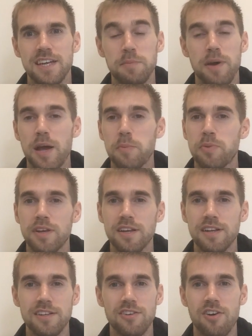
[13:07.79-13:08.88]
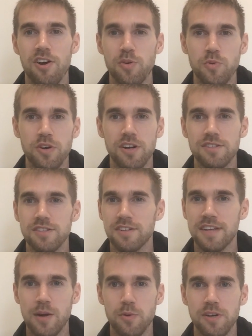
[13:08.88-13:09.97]
in my opinion, a little hard work, a little
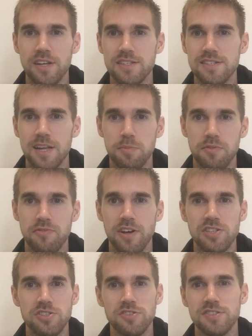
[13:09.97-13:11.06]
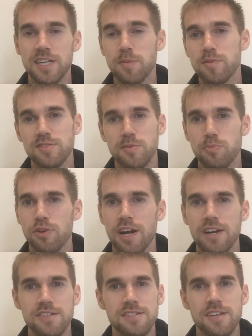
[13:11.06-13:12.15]
networking, staying professional, team with some
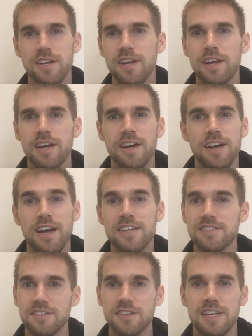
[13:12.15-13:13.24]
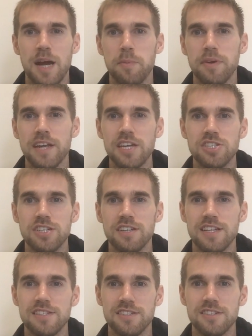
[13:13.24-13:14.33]
prayers, that's a good combination,
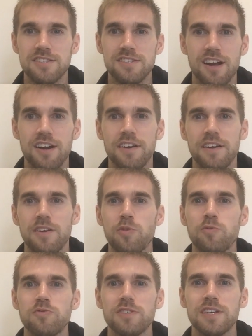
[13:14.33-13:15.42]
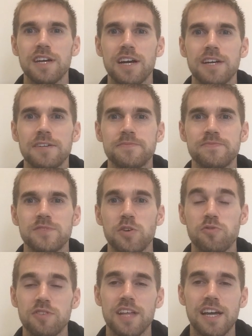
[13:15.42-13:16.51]
that's a good start, and hopefully
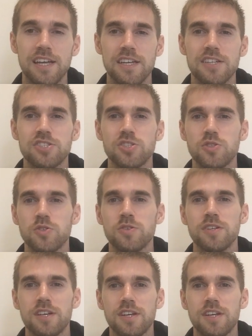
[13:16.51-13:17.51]
that can get you